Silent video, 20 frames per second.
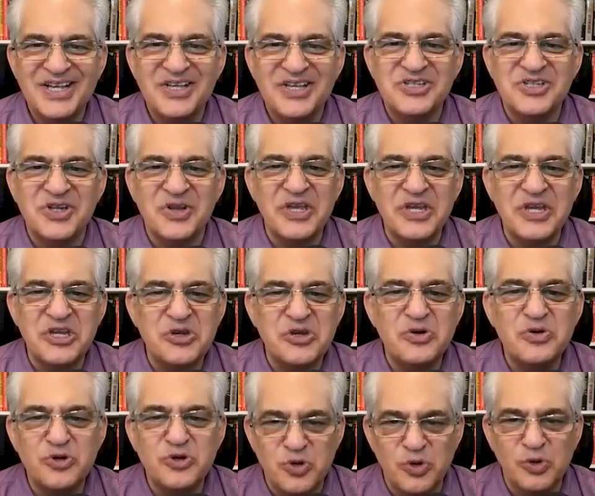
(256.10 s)
so that
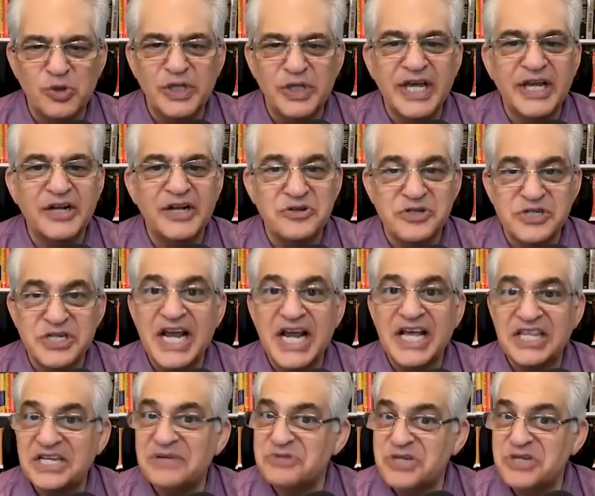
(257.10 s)
you truly understand
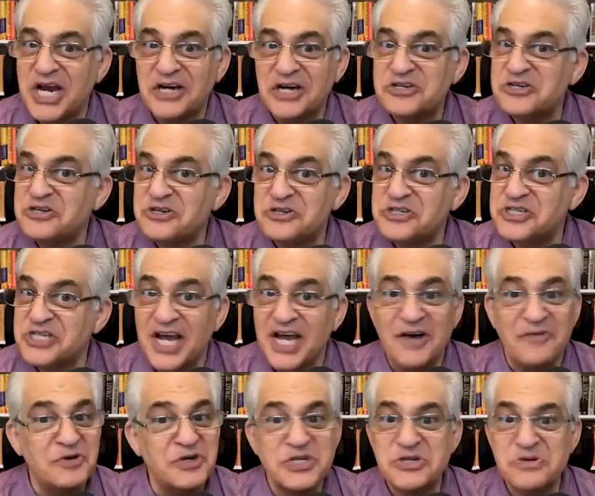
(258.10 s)
the objection
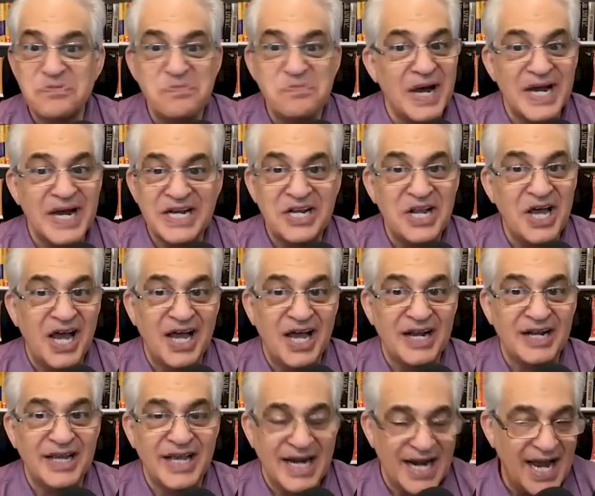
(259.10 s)
yourself, which you might not,
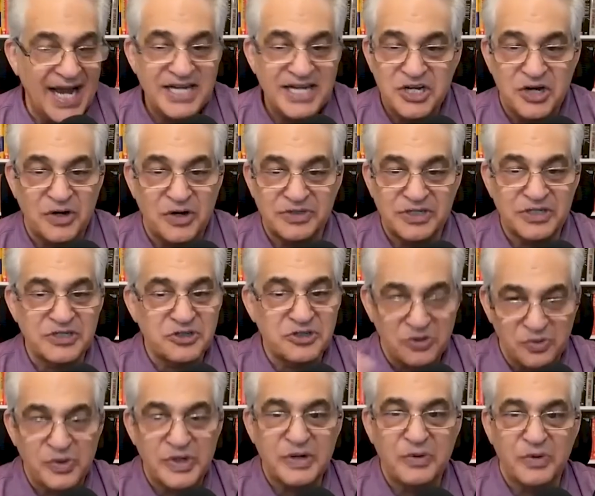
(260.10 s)
and I don't
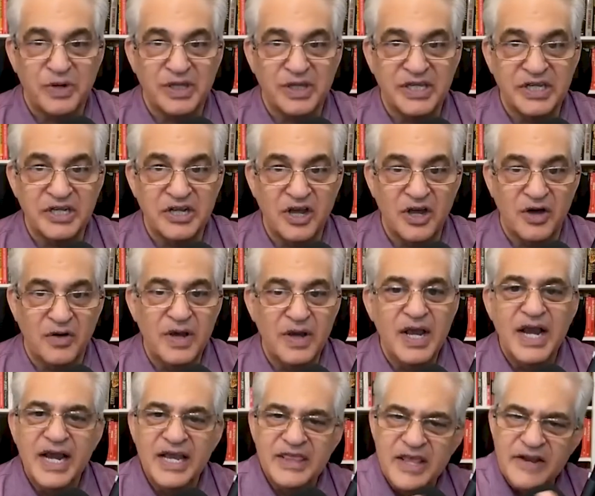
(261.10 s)
until we really know.
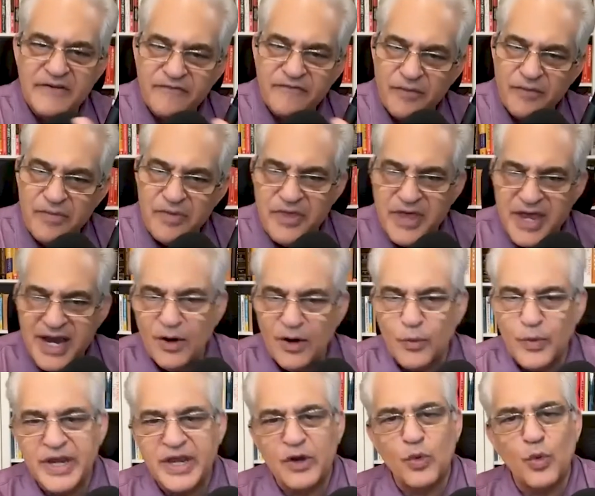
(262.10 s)
And then from there,
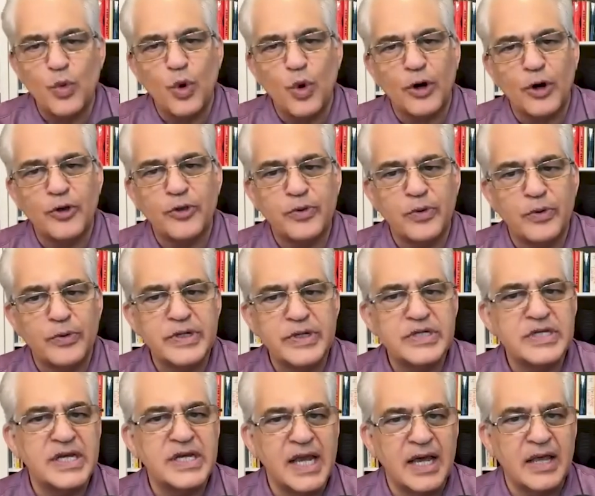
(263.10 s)
we can work through it
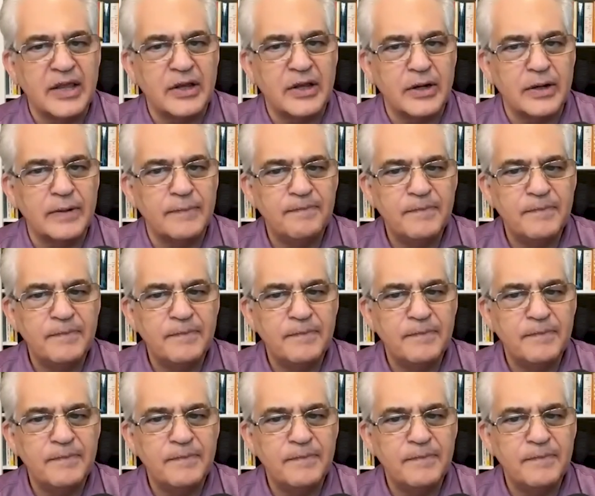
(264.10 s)
together.